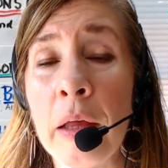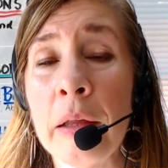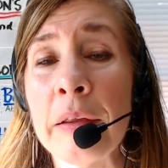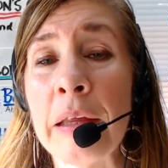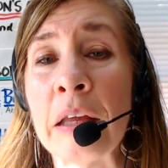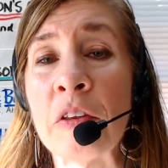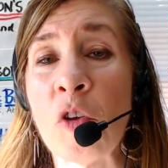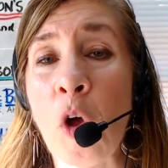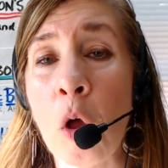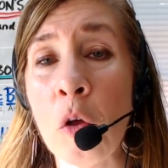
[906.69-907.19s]

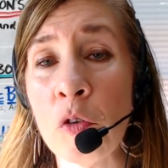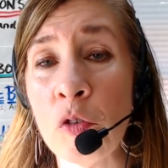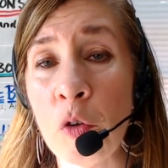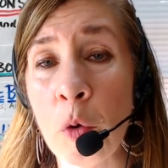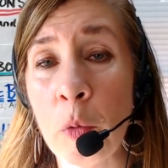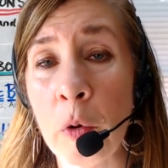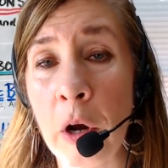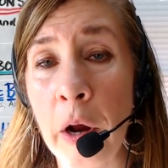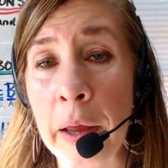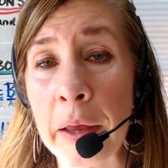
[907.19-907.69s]
That's also
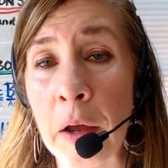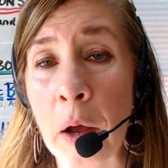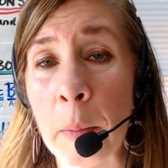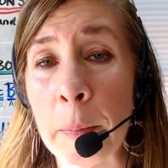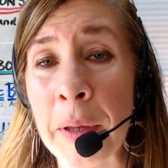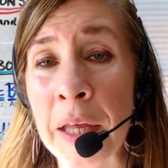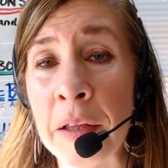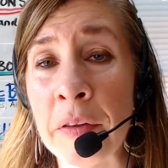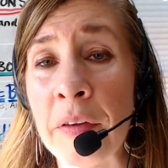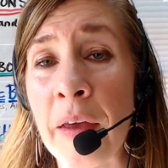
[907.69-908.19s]
where I come
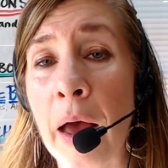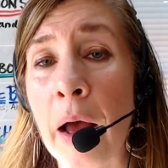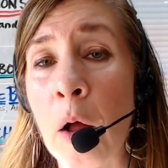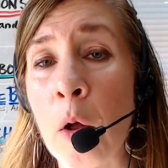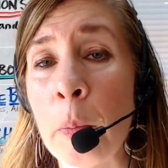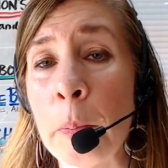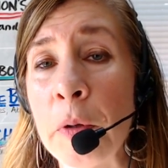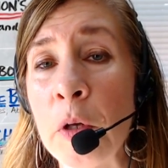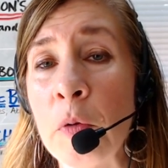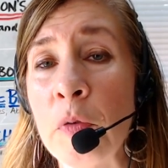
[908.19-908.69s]
in to
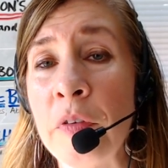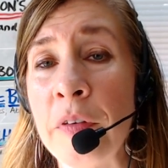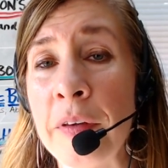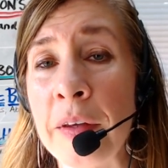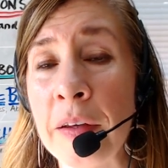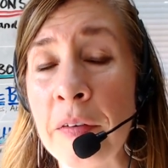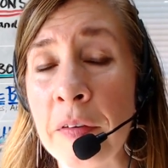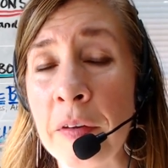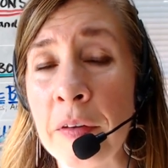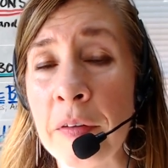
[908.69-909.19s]
help you
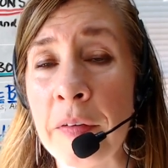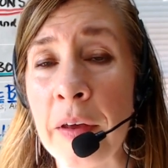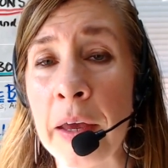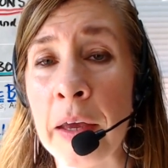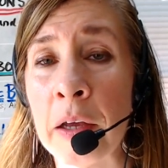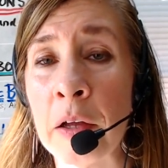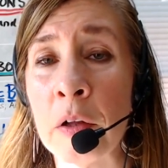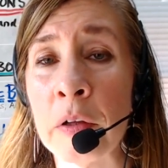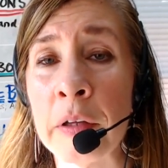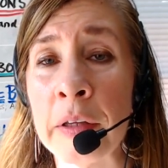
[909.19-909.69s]

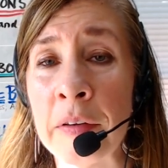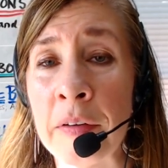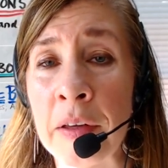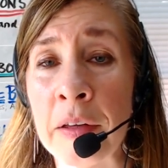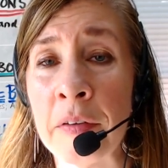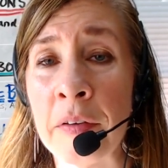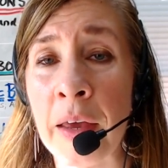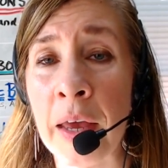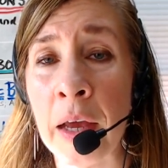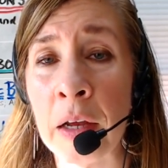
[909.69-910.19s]
disentangle and
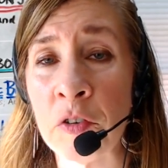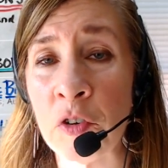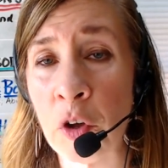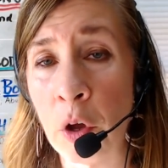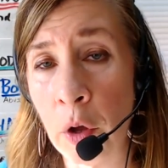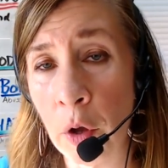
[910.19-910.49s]
detach